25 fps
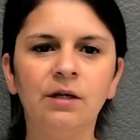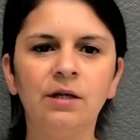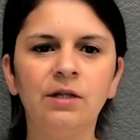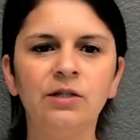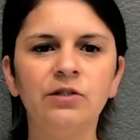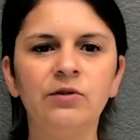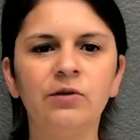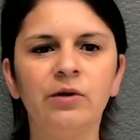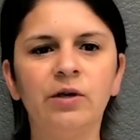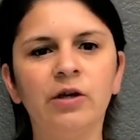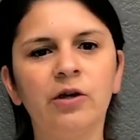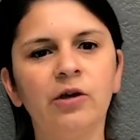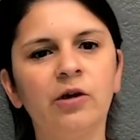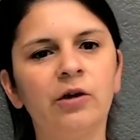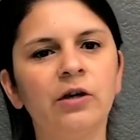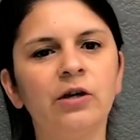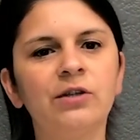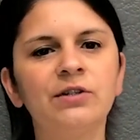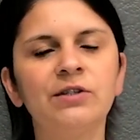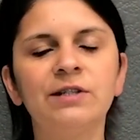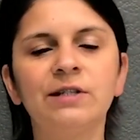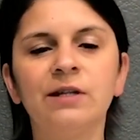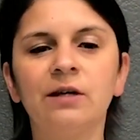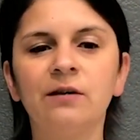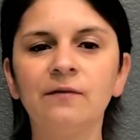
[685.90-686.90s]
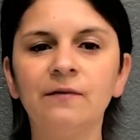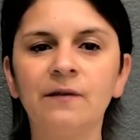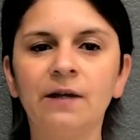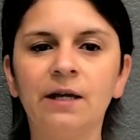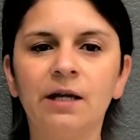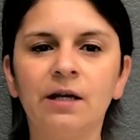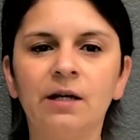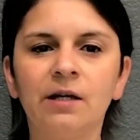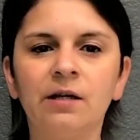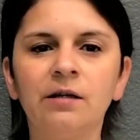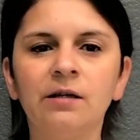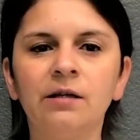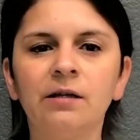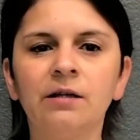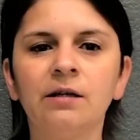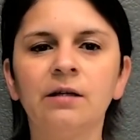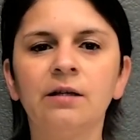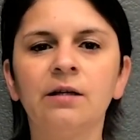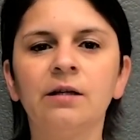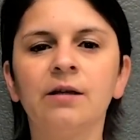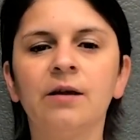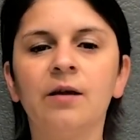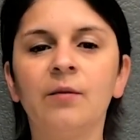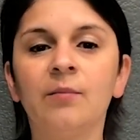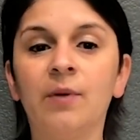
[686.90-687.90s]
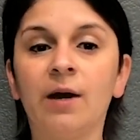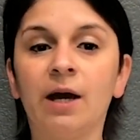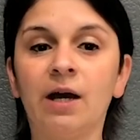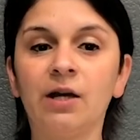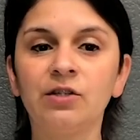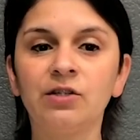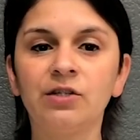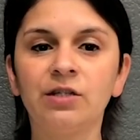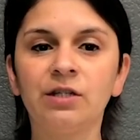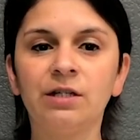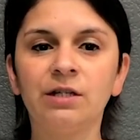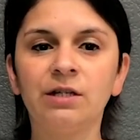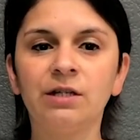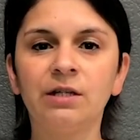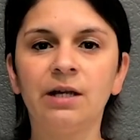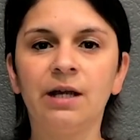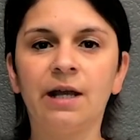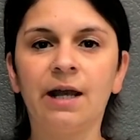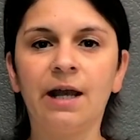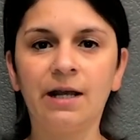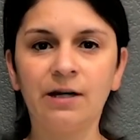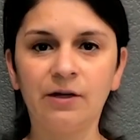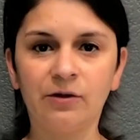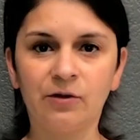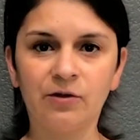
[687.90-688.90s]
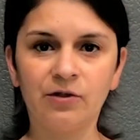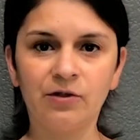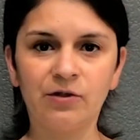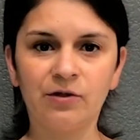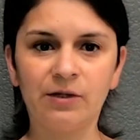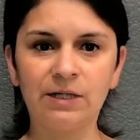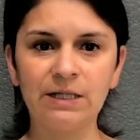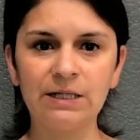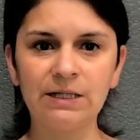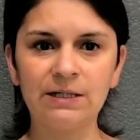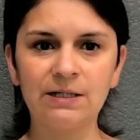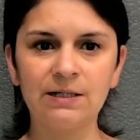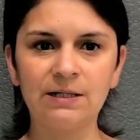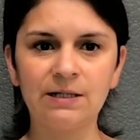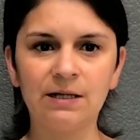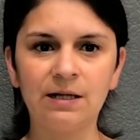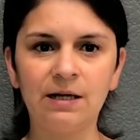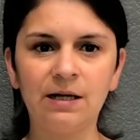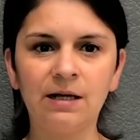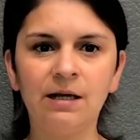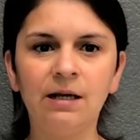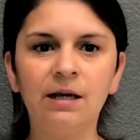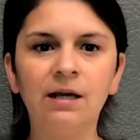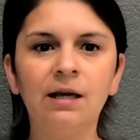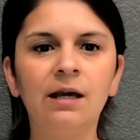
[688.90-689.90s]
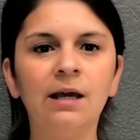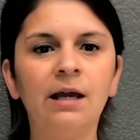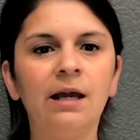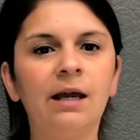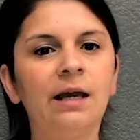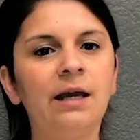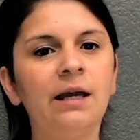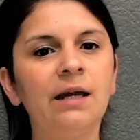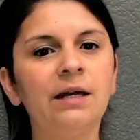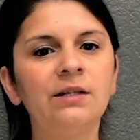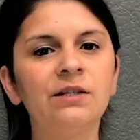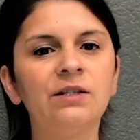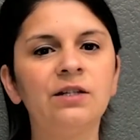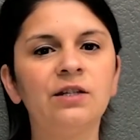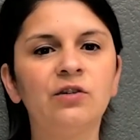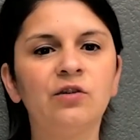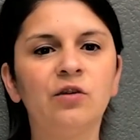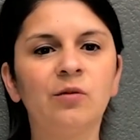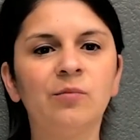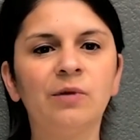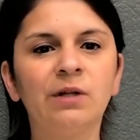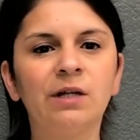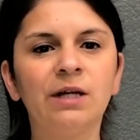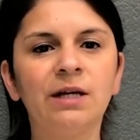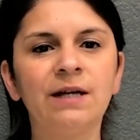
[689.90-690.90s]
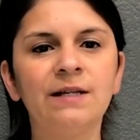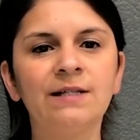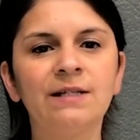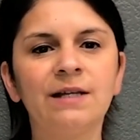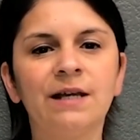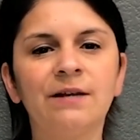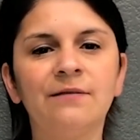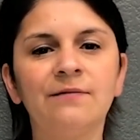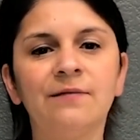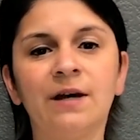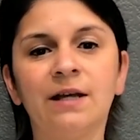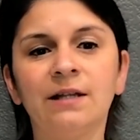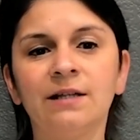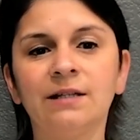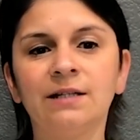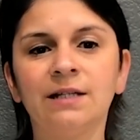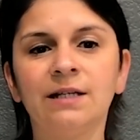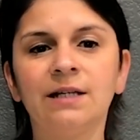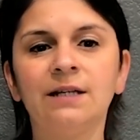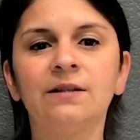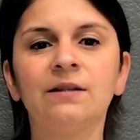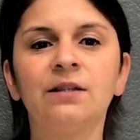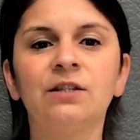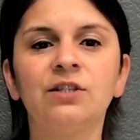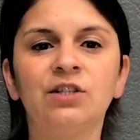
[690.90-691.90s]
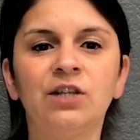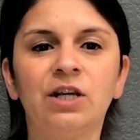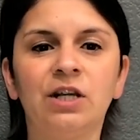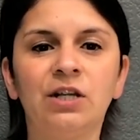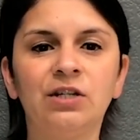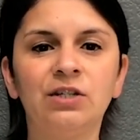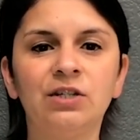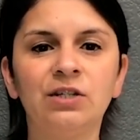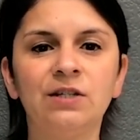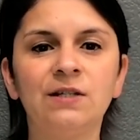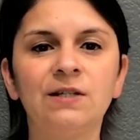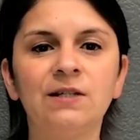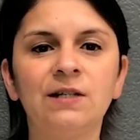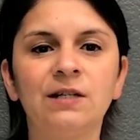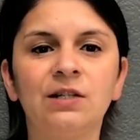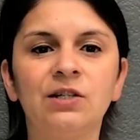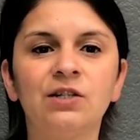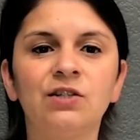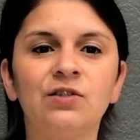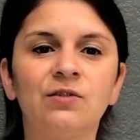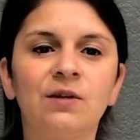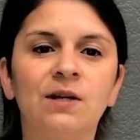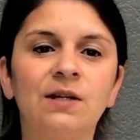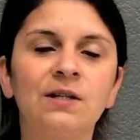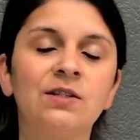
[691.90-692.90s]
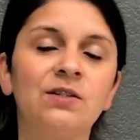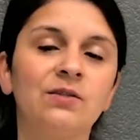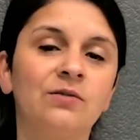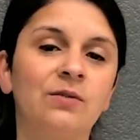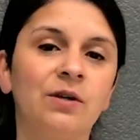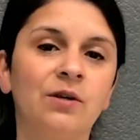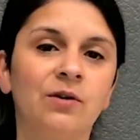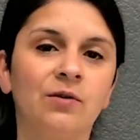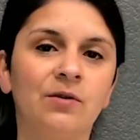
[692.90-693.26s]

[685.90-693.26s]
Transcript: to encourage self-care, compassion, and nurturance, and to normalize and validate the changes in stress during